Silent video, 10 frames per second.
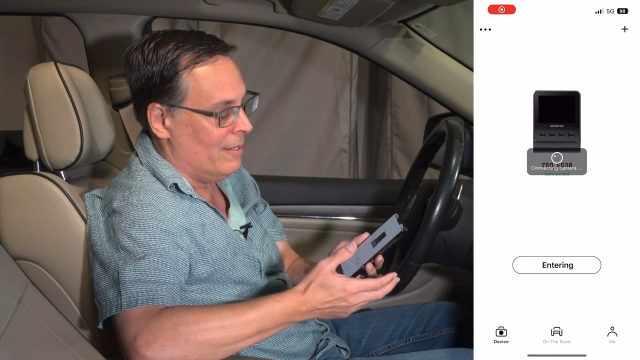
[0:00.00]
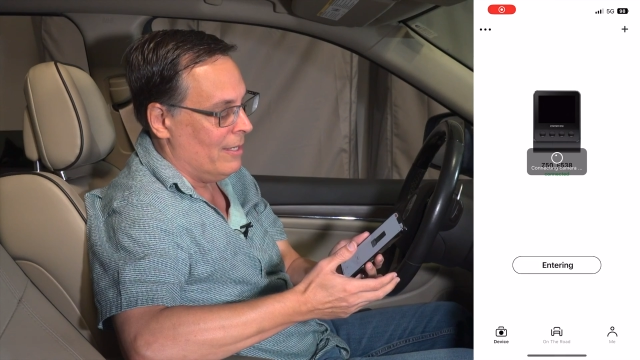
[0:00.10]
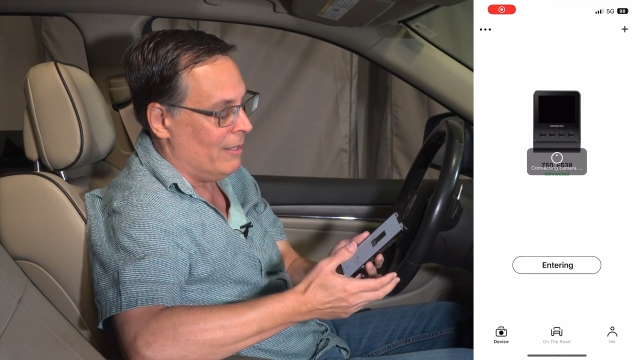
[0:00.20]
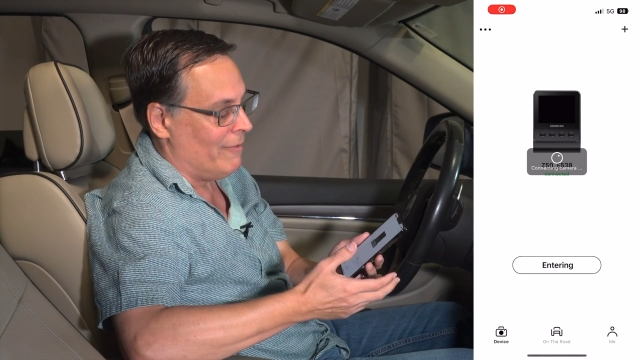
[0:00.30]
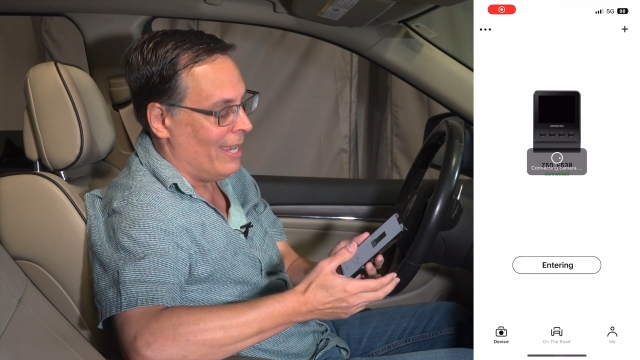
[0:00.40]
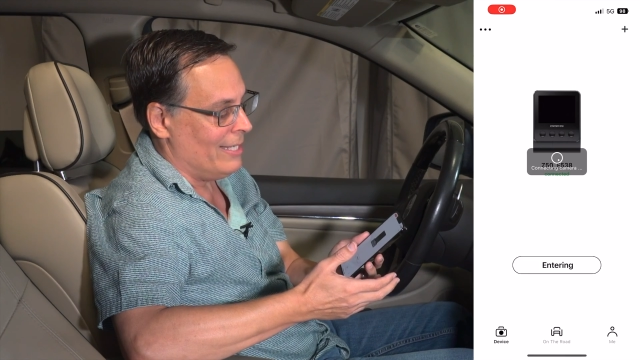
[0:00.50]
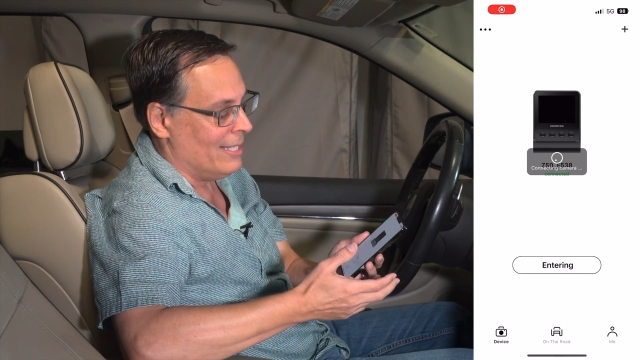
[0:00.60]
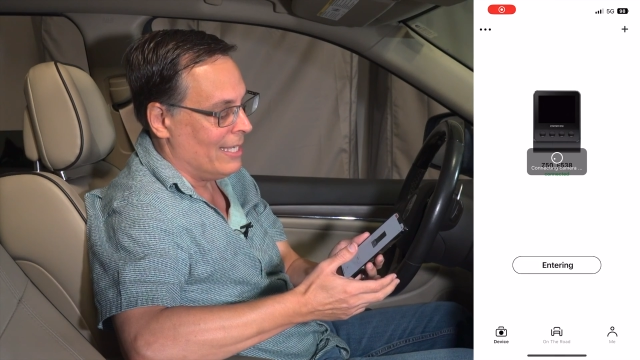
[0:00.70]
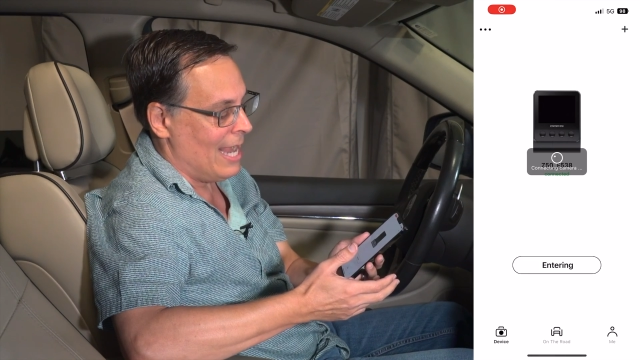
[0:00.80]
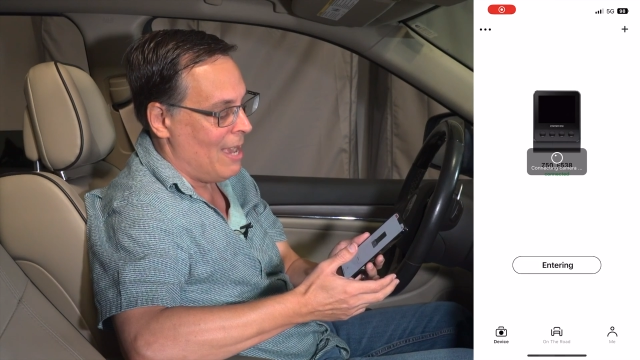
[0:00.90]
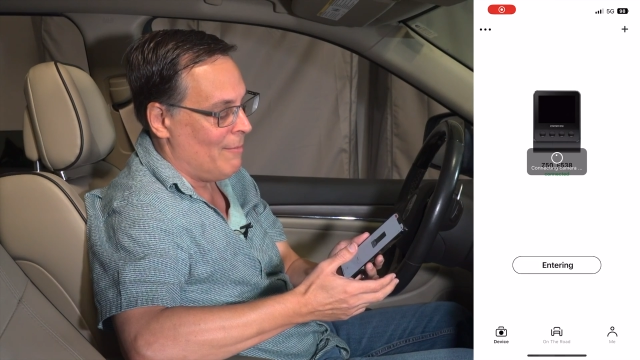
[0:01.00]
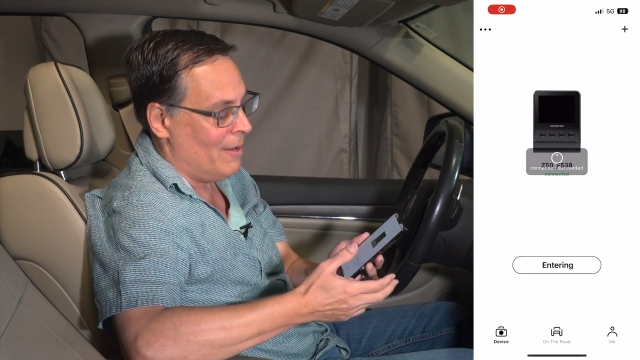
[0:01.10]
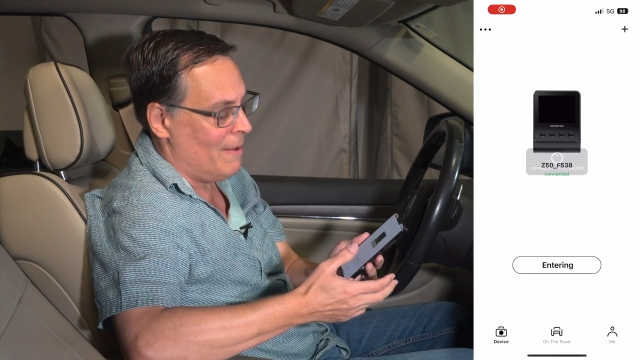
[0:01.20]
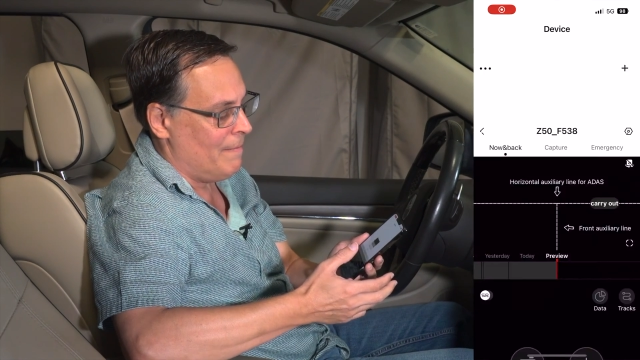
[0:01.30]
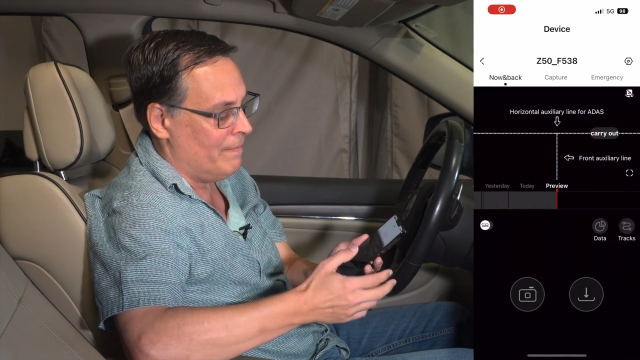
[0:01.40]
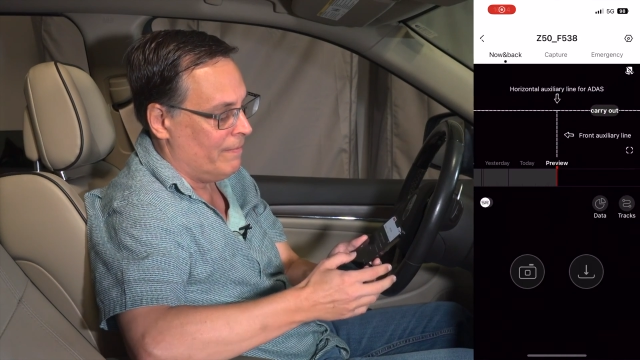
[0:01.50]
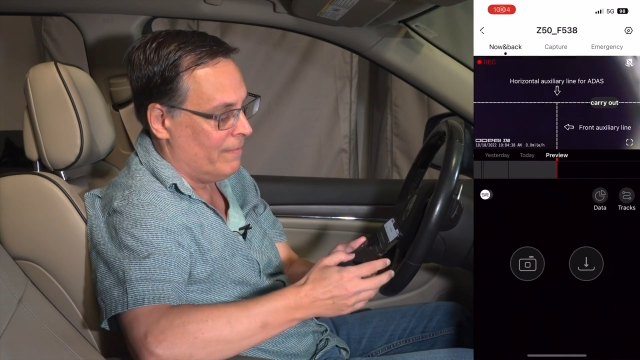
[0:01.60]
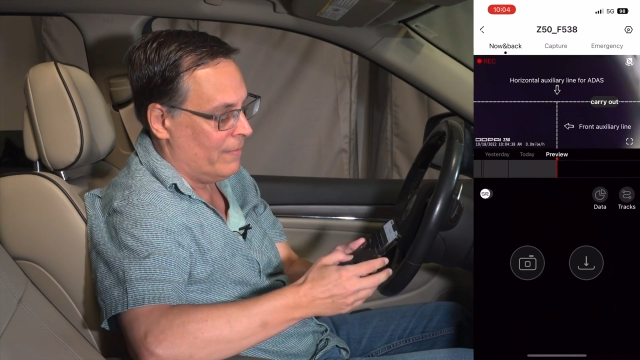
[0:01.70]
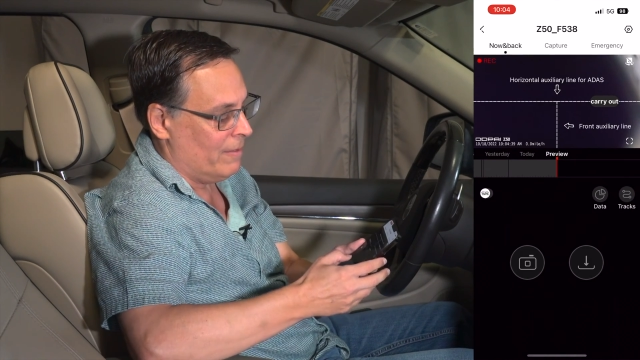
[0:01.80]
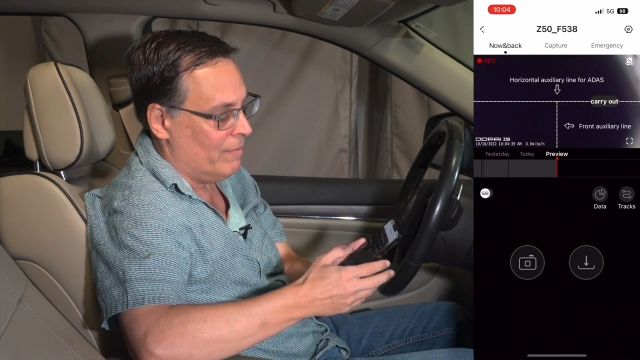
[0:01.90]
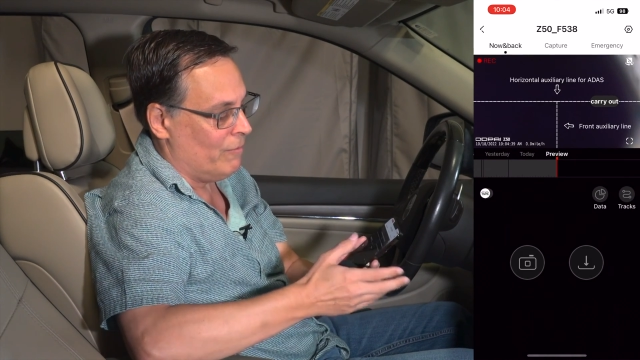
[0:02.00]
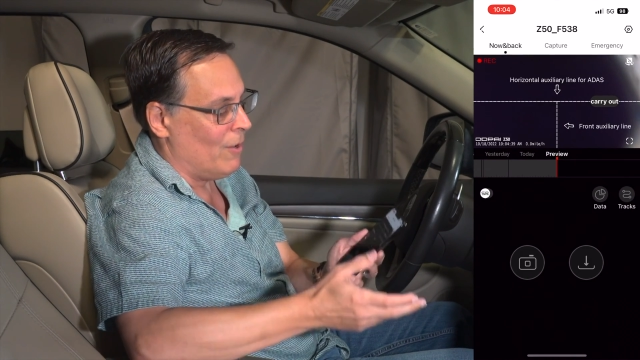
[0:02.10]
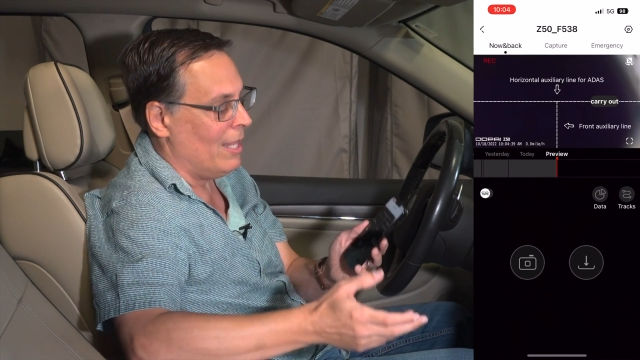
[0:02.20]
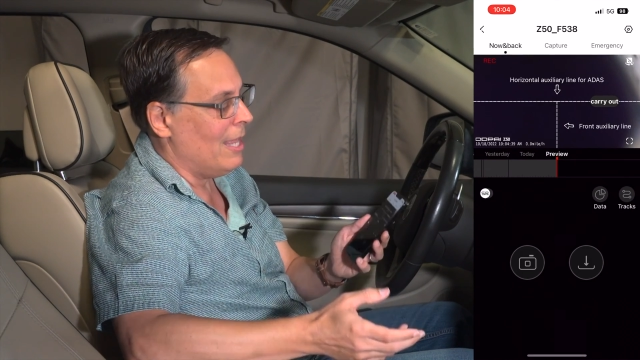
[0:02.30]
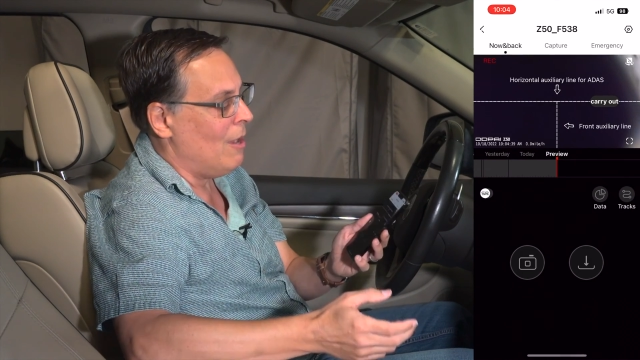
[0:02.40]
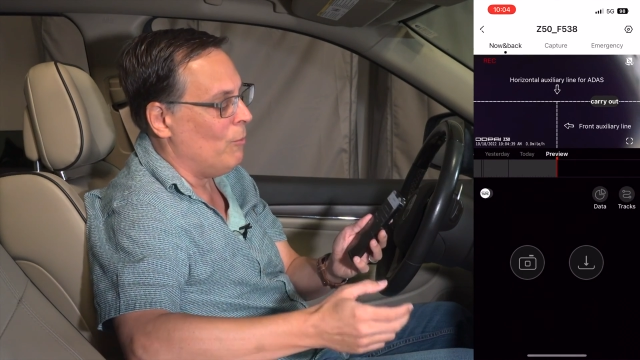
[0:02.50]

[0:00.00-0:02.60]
it finds the camera, voila,